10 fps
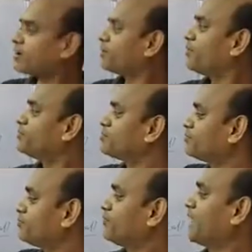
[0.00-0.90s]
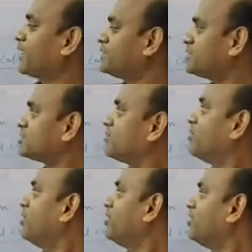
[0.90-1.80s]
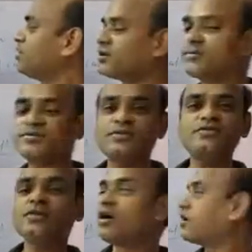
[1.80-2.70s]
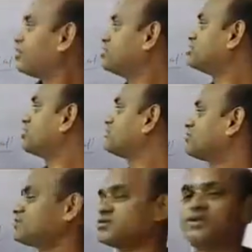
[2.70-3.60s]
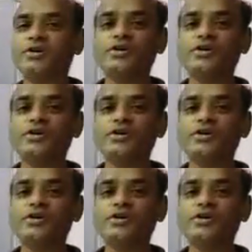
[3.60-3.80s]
are arises some interruptions or disruptions.